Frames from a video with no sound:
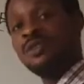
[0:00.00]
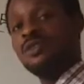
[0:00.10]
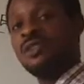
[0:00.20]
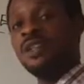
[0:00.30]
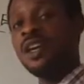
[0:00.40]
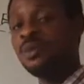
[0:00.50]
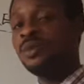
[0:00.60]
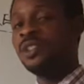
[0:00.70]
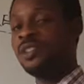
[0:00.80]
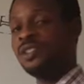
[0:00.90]
So they
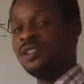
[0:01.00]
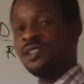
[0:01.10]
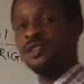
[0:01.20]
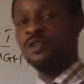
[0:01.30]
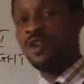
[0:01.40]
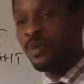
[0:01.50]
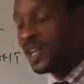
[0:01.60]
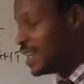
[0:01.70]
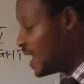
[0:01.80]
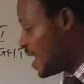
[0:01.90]
will normally